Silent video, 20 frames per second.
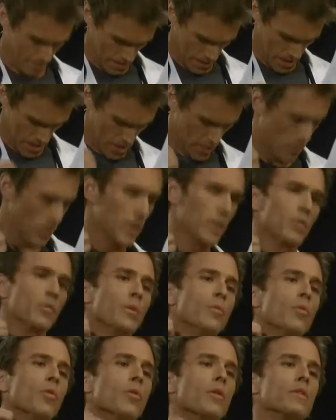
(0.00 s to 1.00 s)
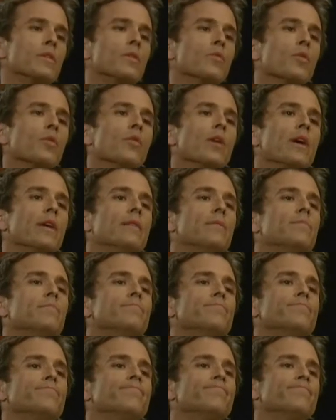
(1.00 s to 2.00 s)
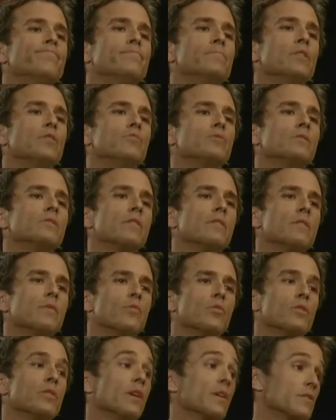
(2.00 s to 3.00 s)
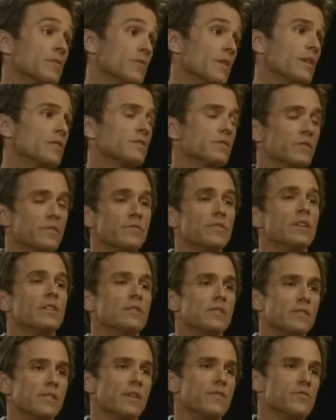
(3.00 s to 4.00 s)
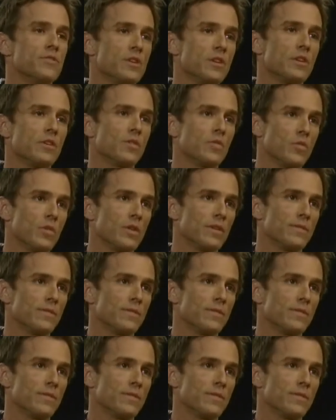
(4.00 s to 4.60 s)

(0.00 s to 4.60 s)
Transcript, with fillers: I read the report, and you were right. There was nothing more Dr. Niles could have done to save Shannon Kwan.